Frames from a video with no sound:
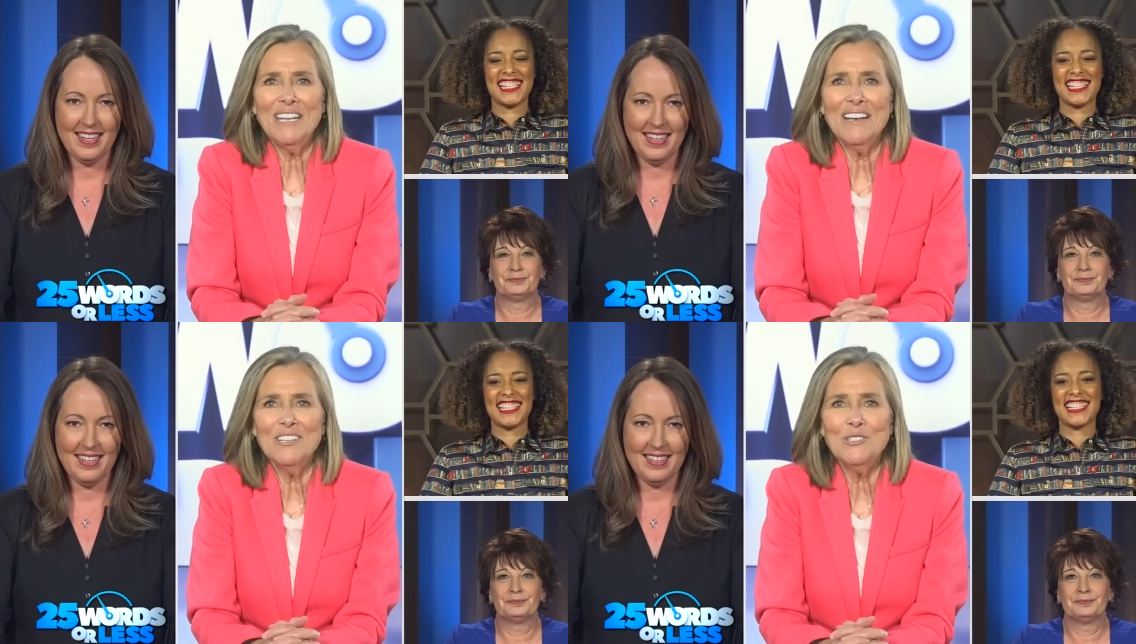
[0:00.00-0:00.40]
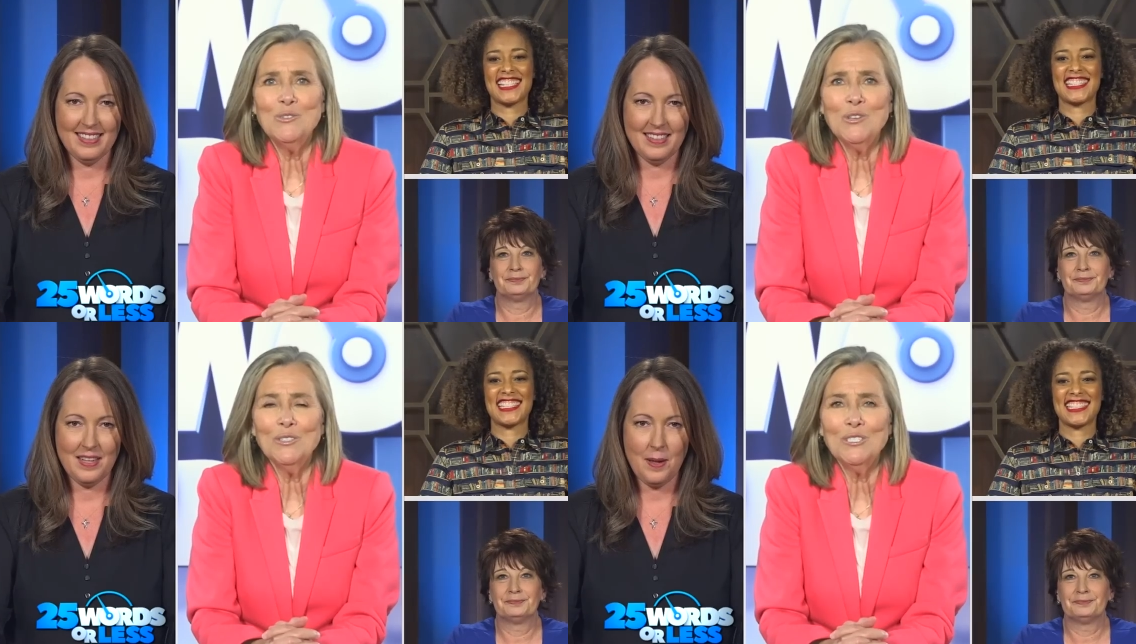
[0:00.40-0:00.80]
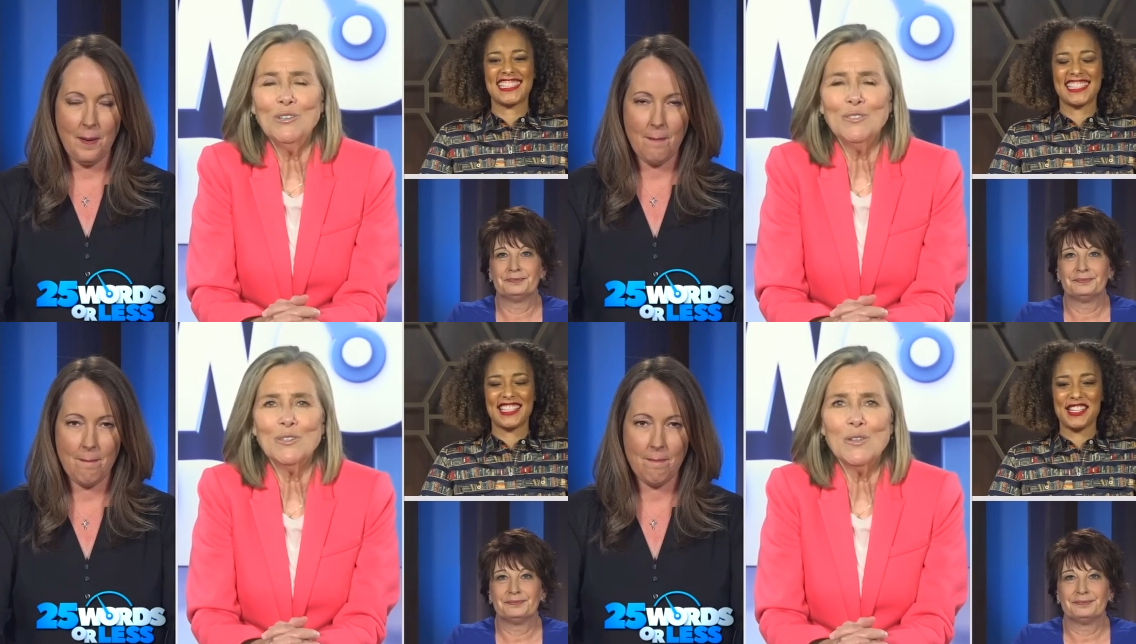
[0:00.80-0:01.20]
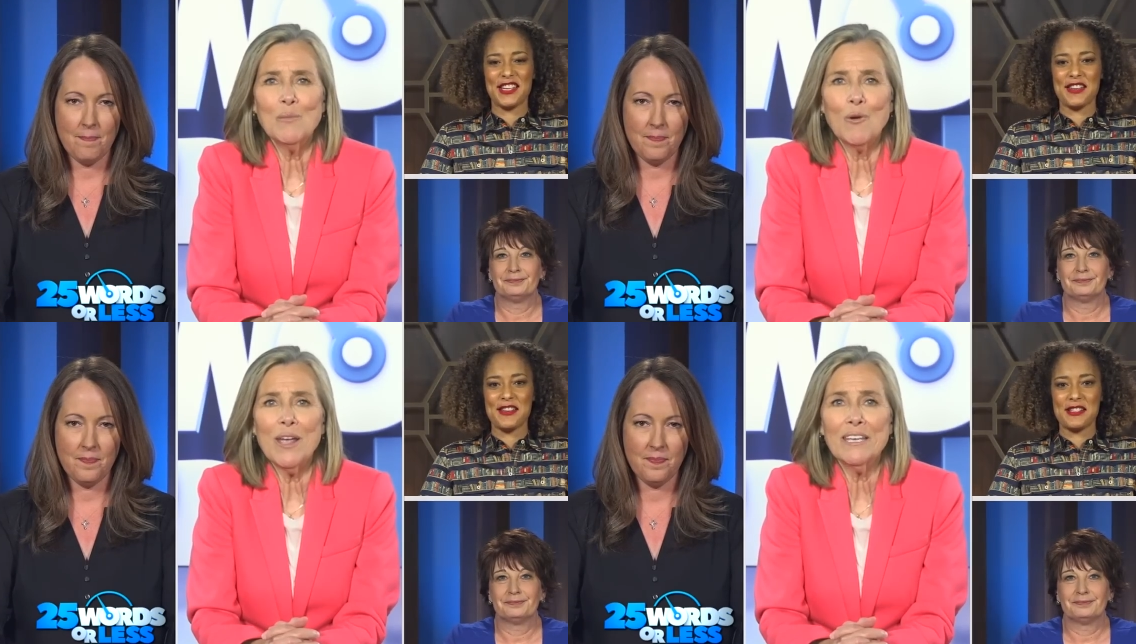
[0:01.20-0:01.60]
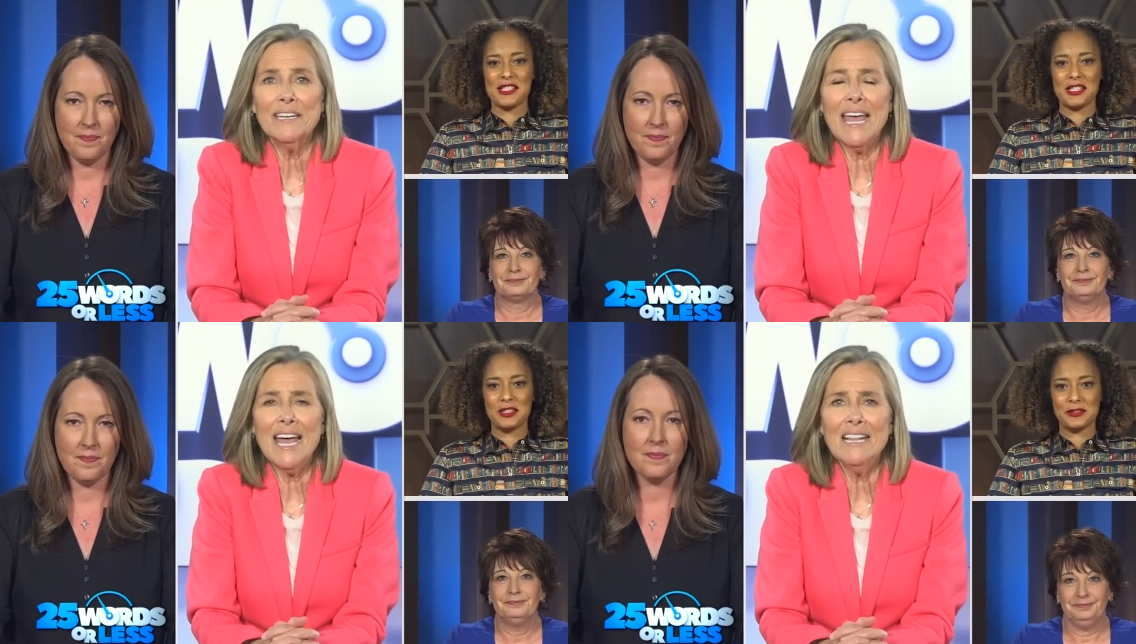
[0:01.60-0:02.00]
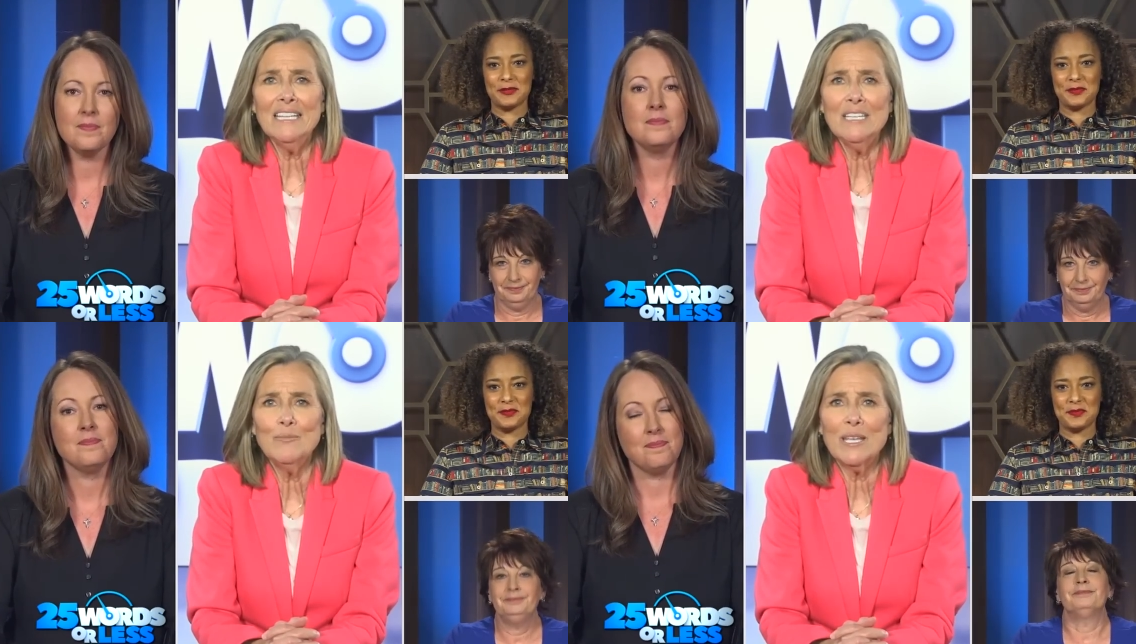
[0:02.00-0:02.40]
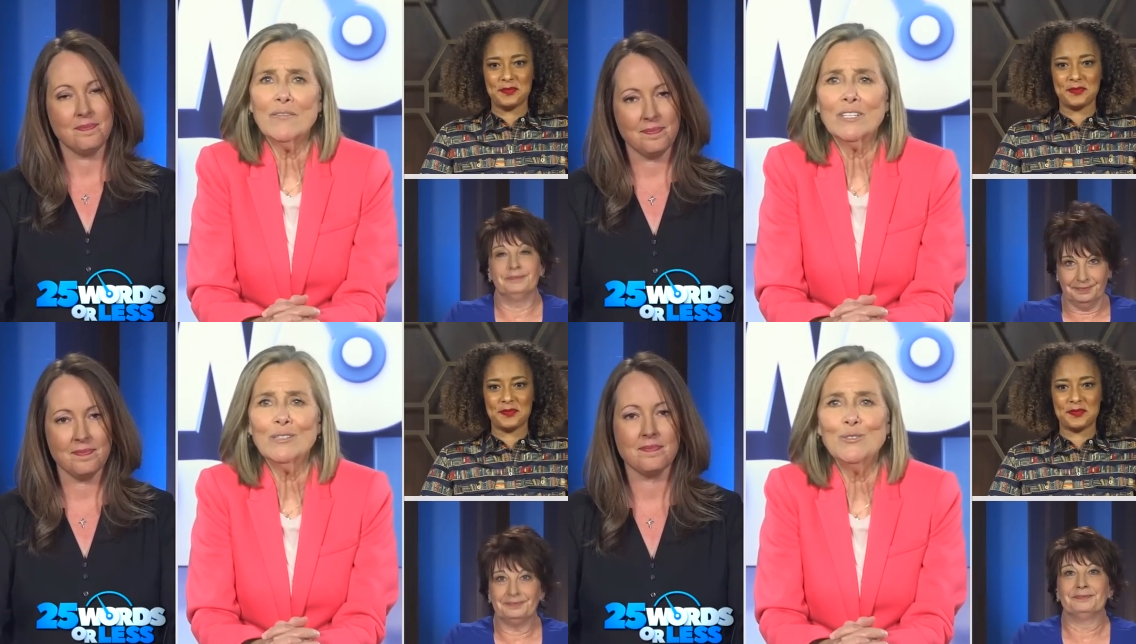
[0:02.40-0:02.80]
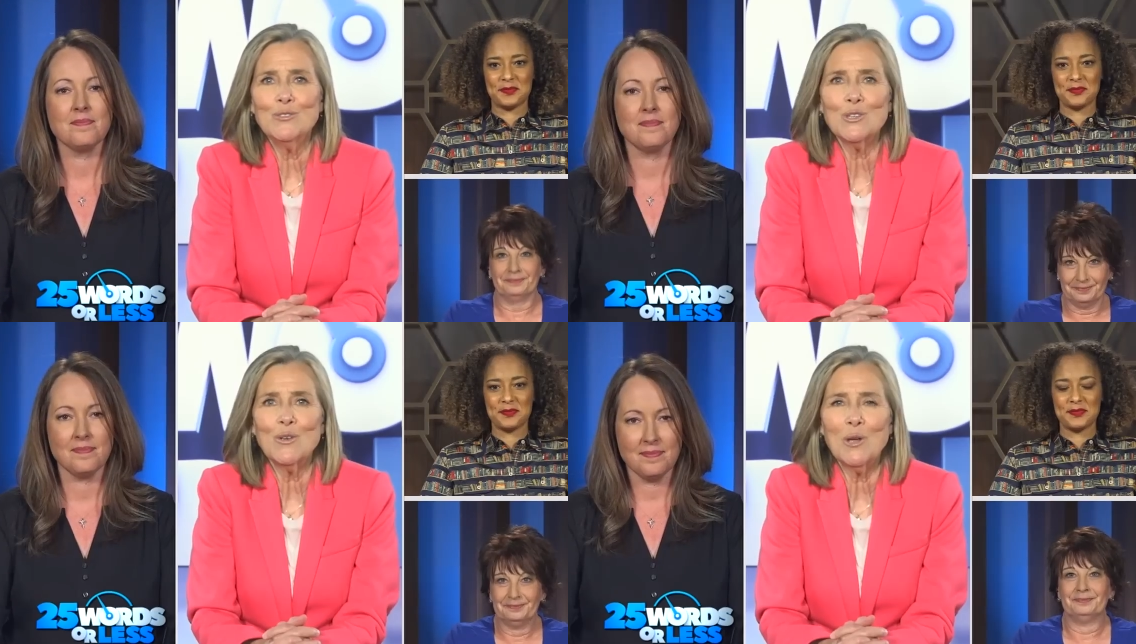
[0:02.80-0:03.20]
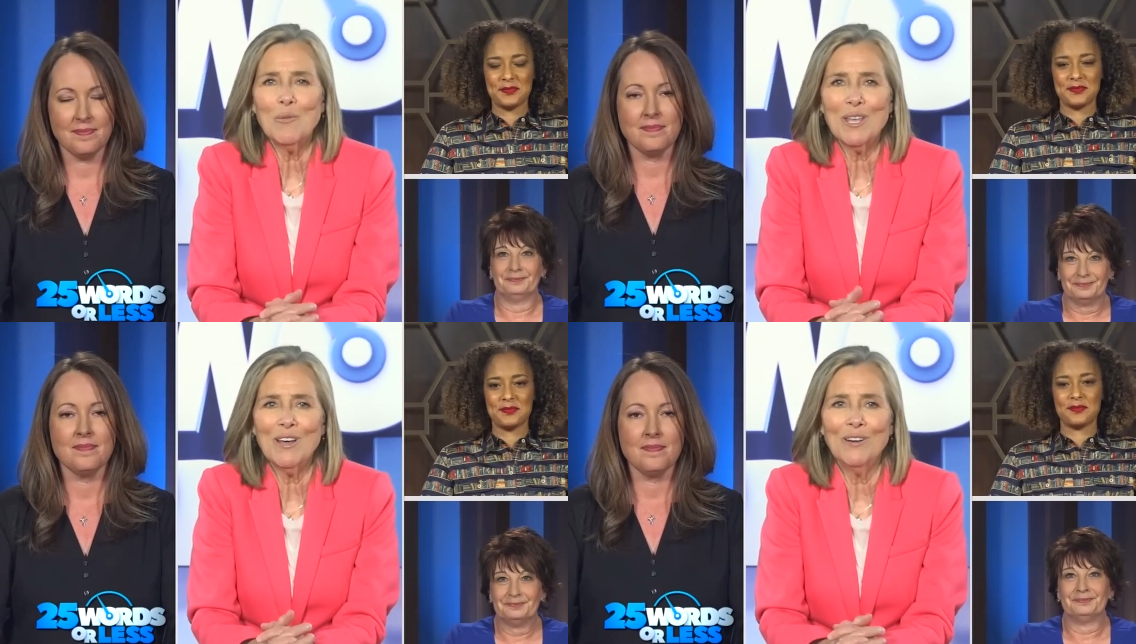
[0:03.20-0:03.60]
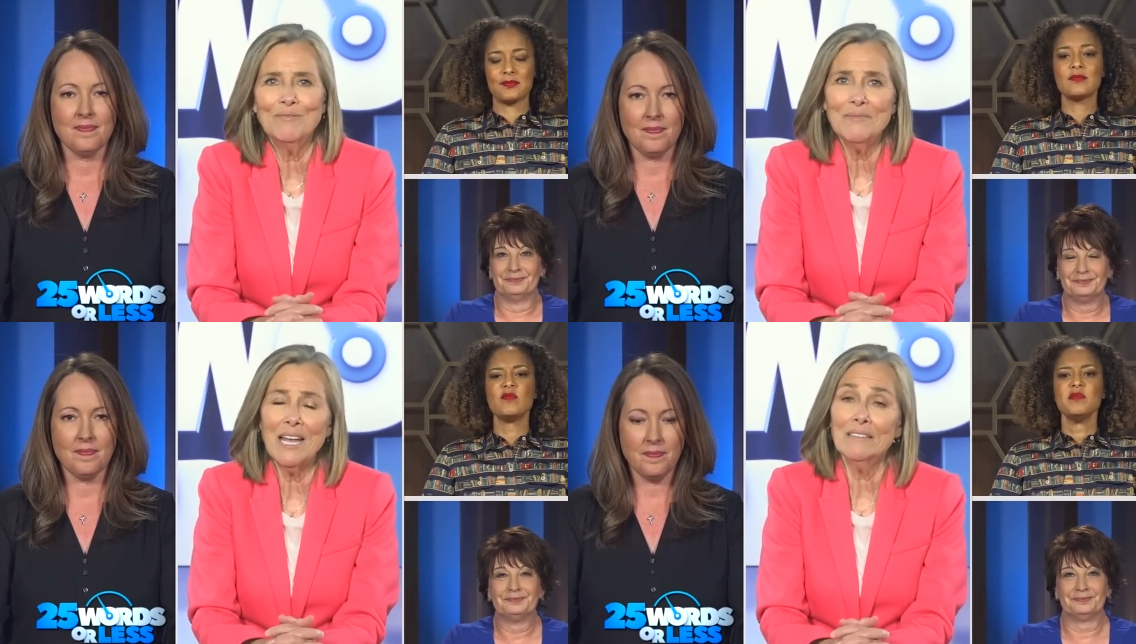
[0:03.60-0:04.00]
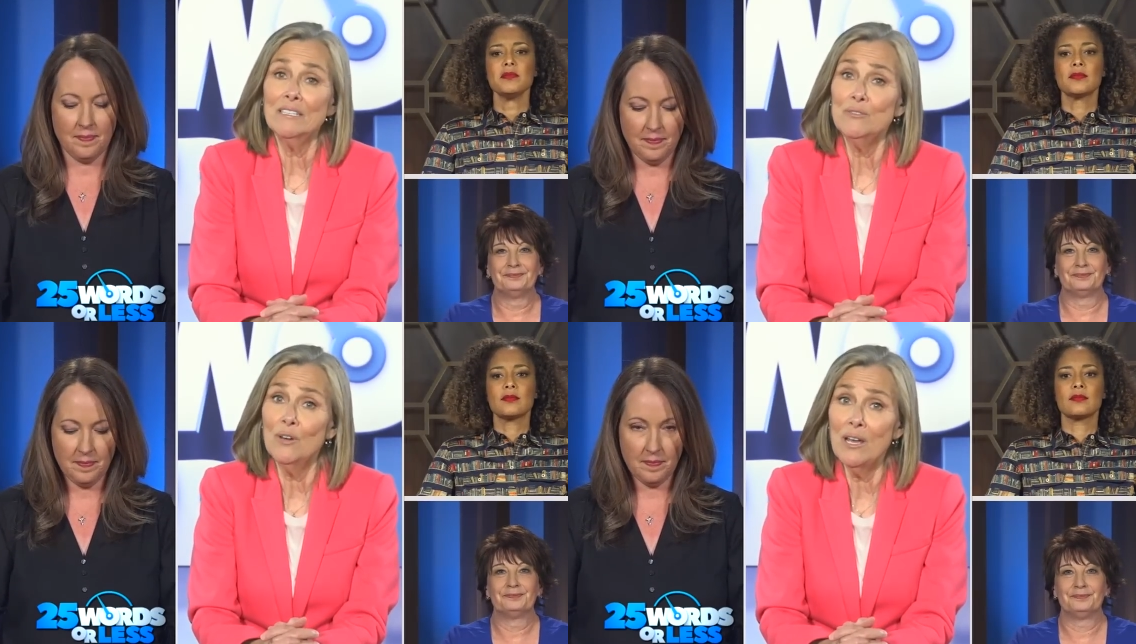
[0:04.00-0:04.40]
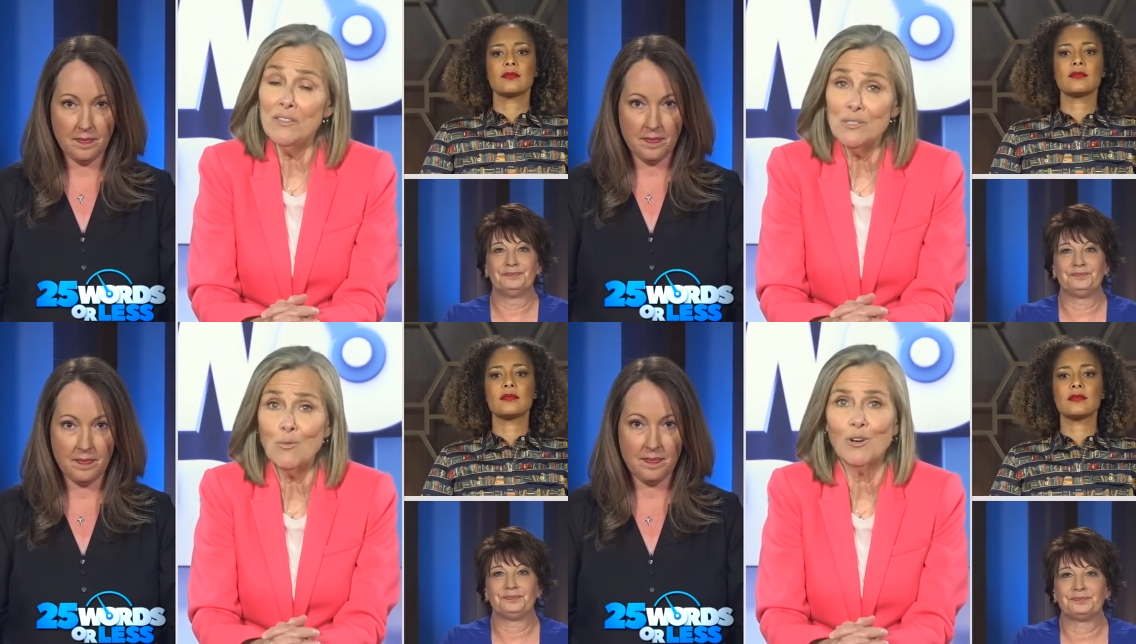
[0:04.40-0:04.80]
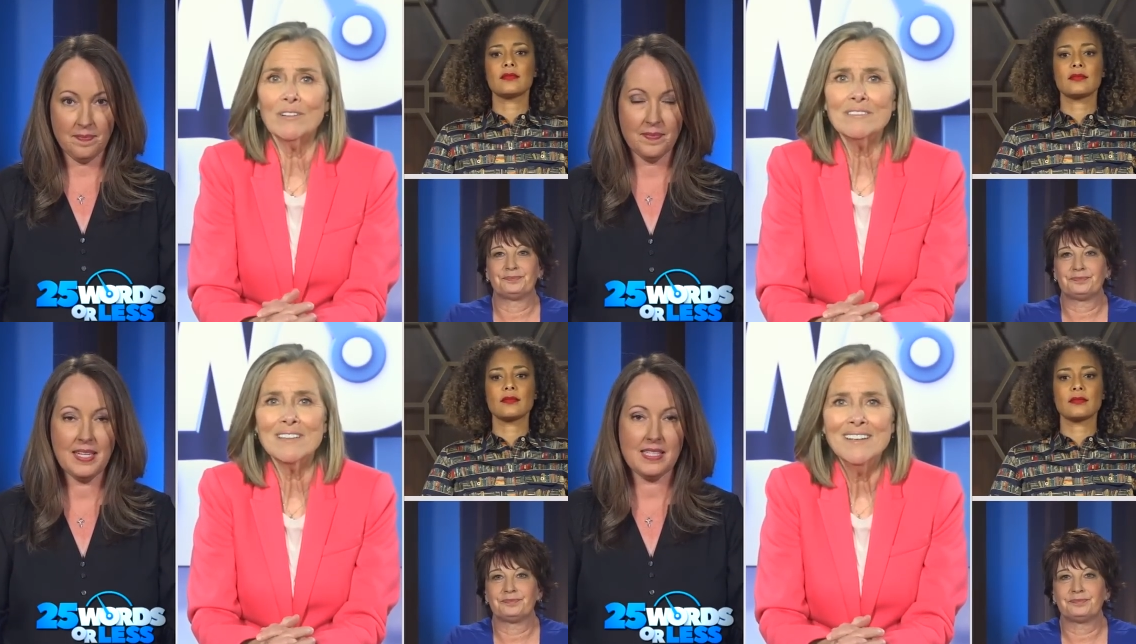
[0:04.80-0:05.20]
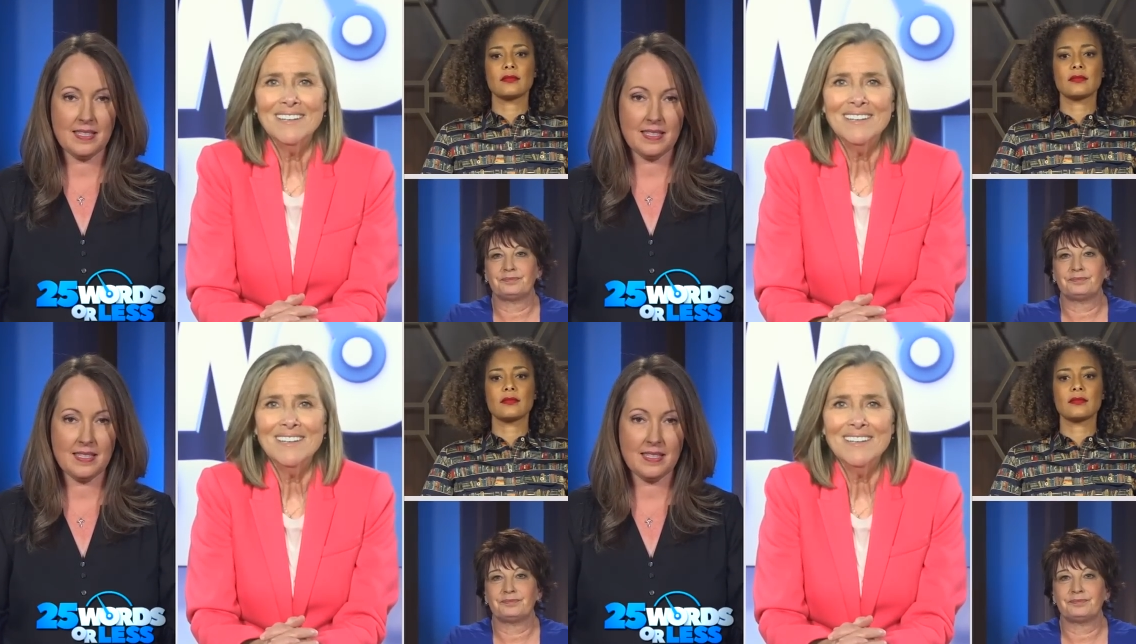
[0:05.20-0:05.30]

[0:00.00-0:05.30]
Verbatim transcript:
Speaker 1: guys, you talked it over during the break, and Allie will be giving clues, so here we go. Allie, you know how this works.